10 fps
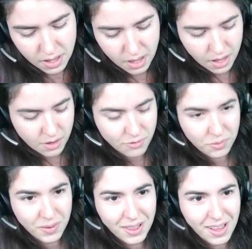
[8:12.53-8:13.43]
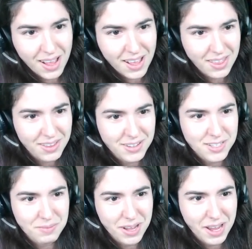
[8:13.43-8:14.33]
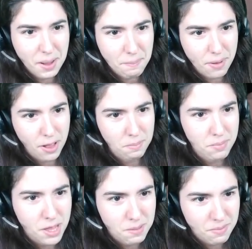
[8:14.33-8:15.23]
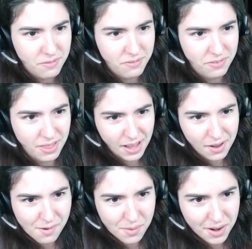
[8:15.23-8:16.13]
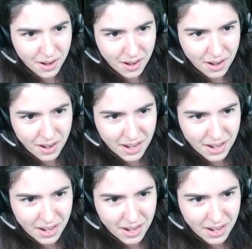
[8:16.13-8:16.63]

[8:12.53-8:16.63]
And voila, there's my pop-up flower.